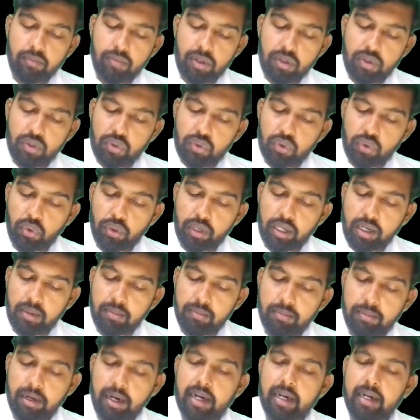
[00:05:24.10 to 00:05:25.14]
sodium
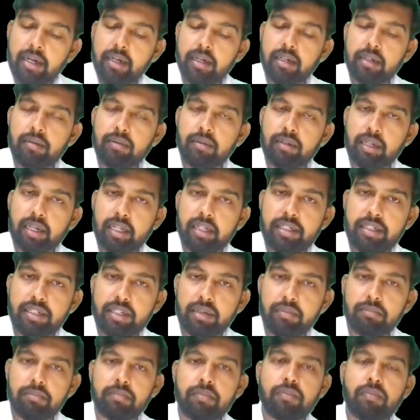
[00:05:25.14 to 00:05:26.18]
and
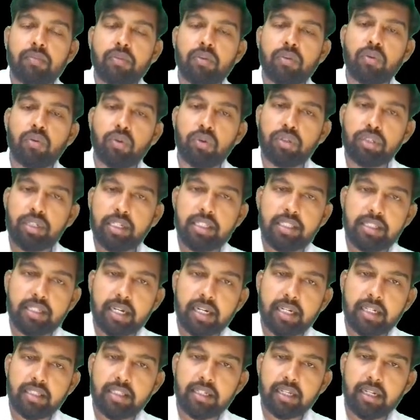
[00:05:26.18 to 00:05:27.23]
calcium goes inside
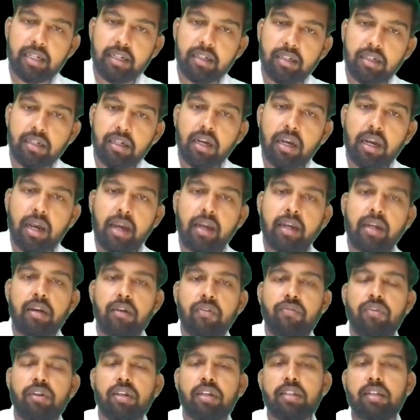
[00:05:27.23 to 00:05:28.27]
the cell, and
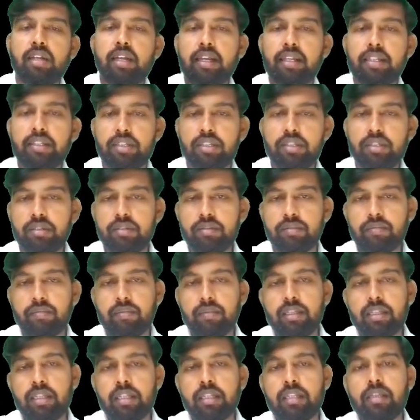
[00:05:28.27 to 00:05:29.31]
after the lysis
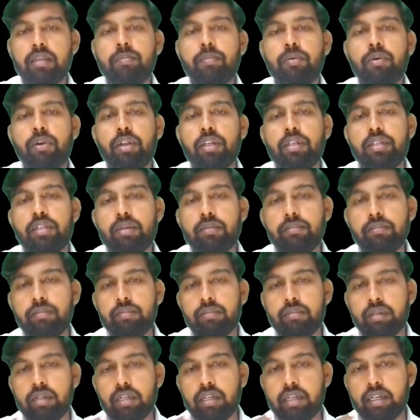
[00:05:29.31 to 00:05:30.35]
the potassium
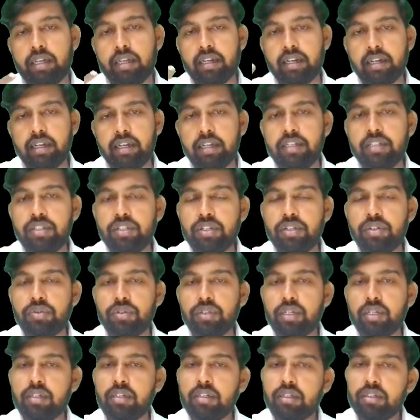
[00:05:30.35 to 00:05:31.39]
released into
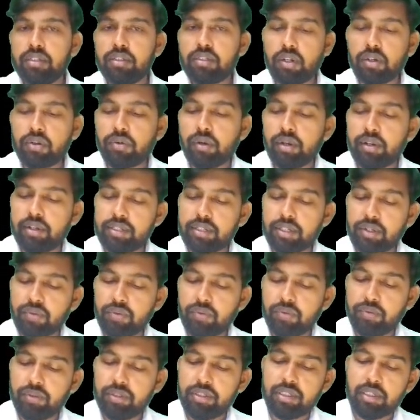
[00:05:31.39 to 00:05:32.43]
the circulation,
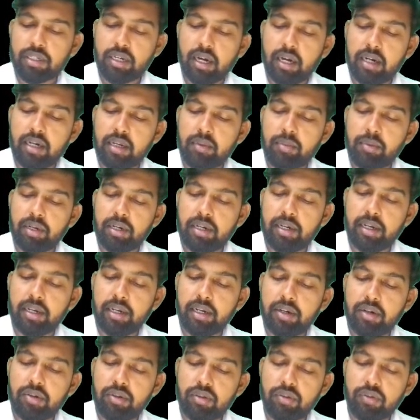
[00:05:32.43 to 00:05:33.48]
which ultimately lead
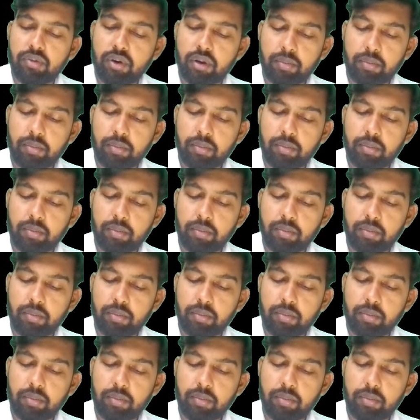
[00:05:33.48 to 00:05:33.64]
to the